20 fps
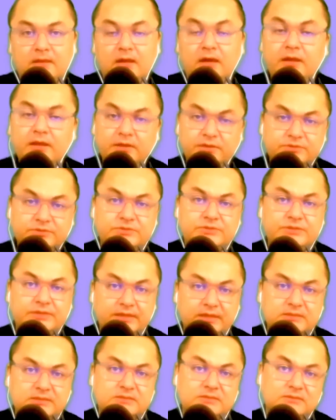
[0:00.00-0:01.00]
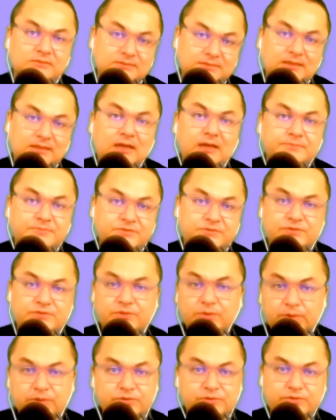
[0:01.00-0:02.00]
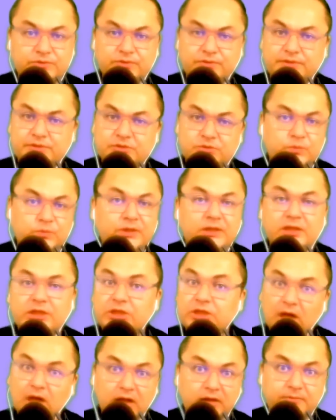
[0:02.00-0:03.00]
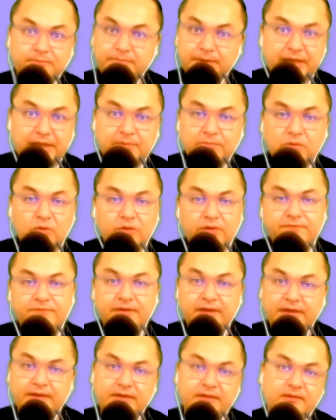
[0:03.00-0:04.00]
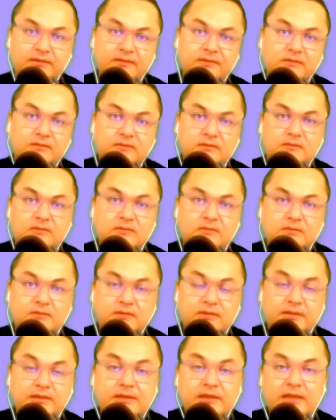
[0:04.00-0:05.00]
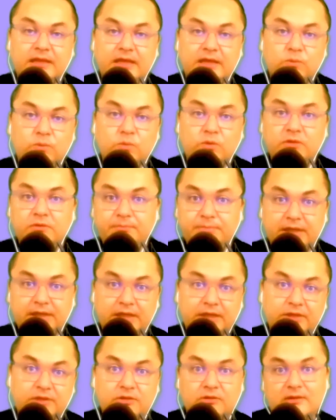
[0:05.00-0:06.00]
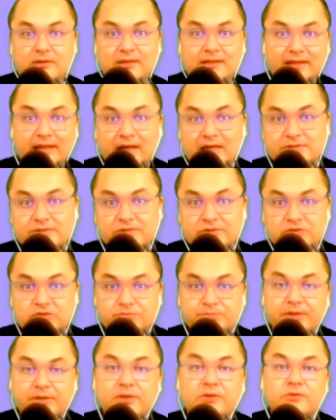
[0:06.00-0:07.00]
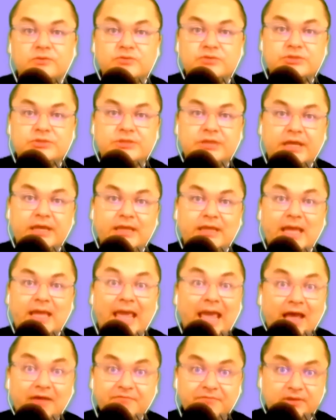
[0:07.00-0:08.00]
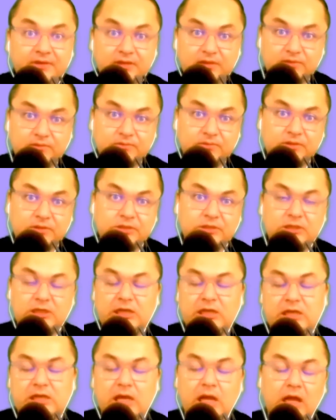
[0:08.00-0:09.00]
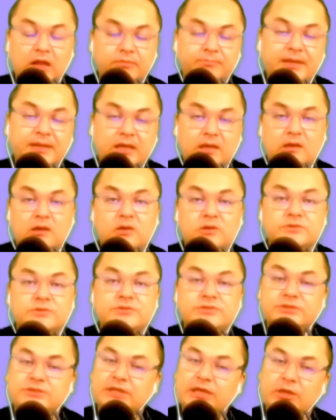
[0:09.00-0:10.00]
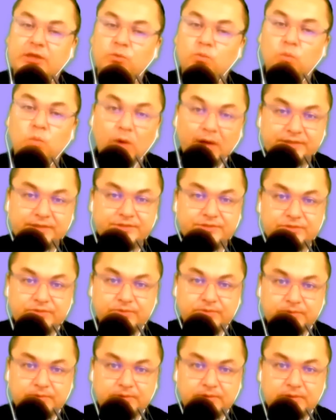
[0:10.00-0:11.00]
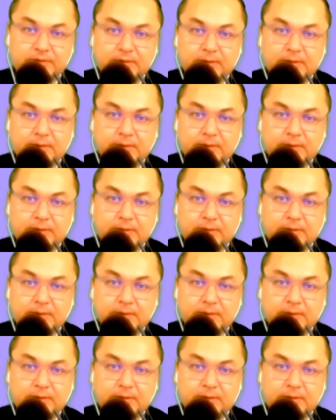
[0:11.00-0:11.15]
I understand sometimes your students will not be motivated. They will be in your classes because they have to, not because they want to.